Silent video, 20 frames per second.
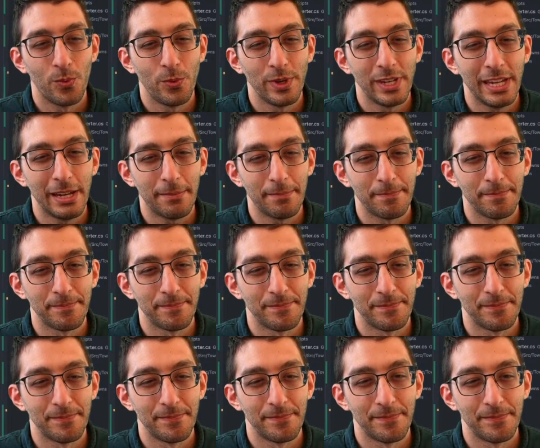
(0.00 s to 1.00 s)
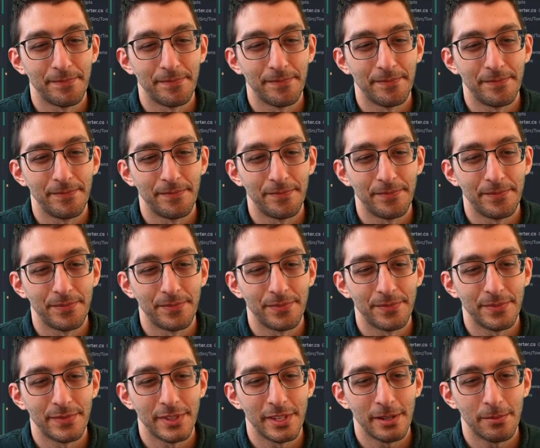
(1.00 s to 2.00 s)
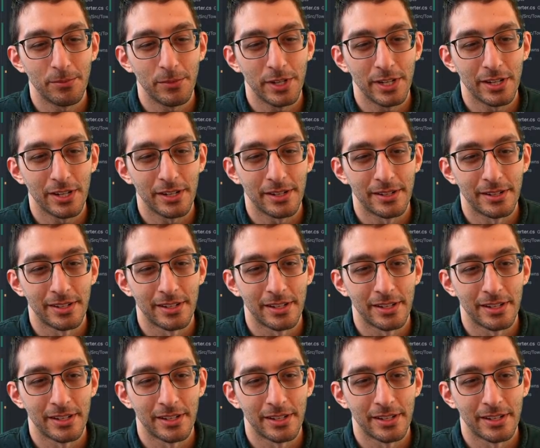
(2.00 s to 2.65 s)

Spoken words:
Yep. Yep, we are.